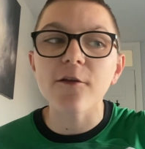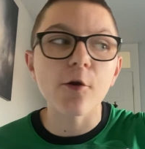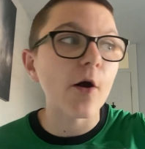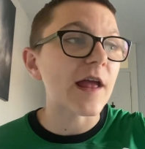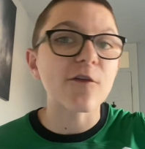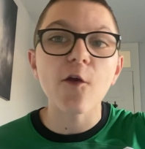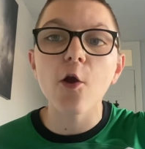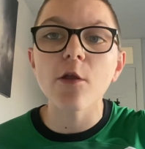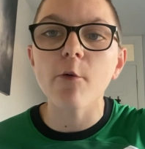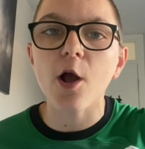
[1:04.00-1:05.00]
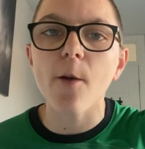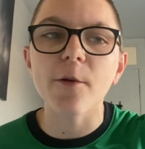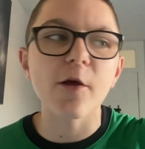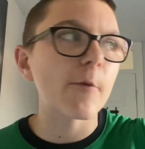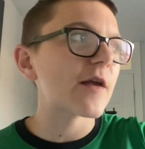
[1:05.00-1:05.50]
United 2-0 a
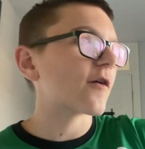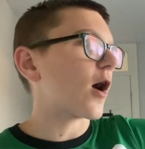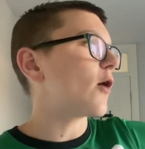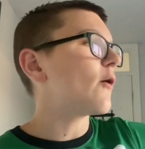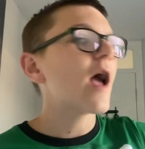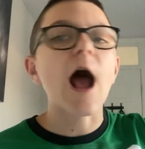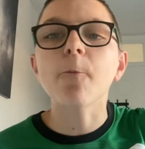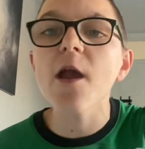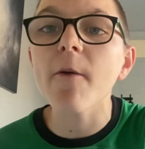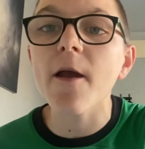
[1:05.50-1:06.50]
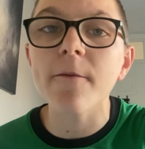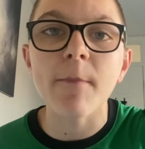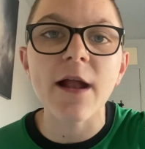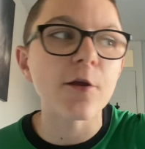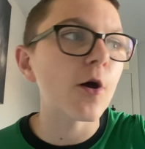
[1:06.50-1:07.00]
couple of weeks ago. And we made
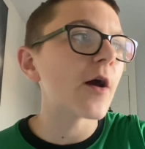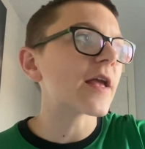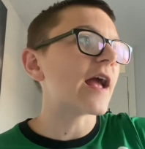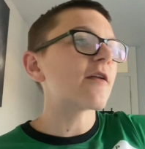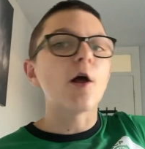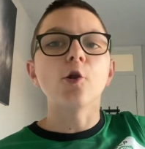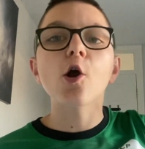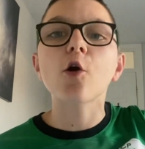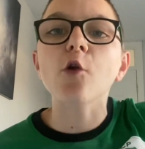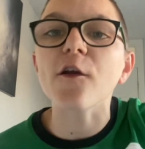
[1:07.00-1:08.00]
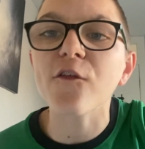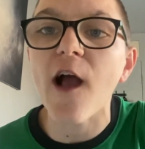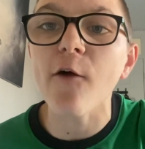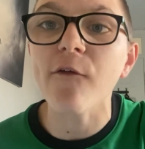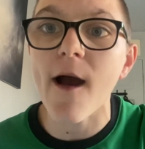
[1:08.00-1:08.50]
Man United look like
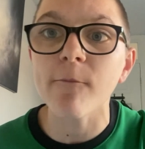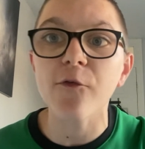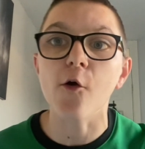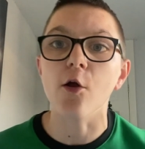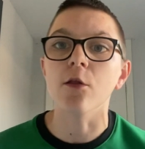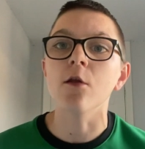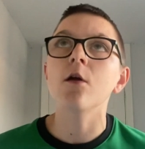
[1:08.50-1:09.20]
Southampton